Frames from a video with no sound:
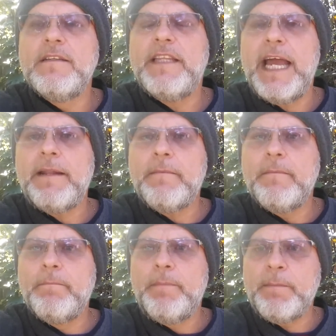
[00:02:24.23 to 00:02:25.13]
that
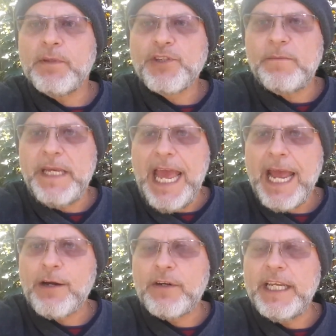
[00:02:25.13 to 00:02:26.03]
people should be
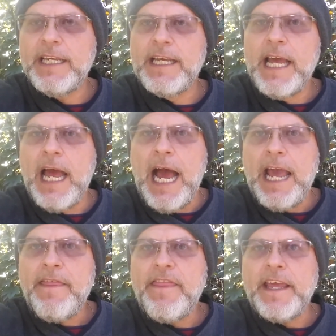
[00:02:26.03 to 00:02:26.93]
angry.
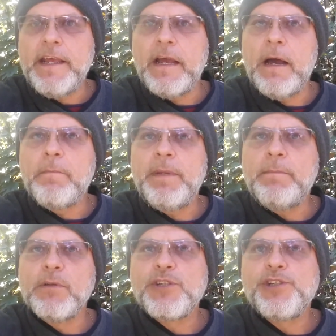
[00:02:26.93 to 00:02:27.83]
I think
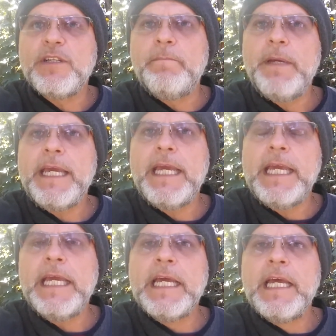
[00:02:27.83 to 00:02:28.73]
people should be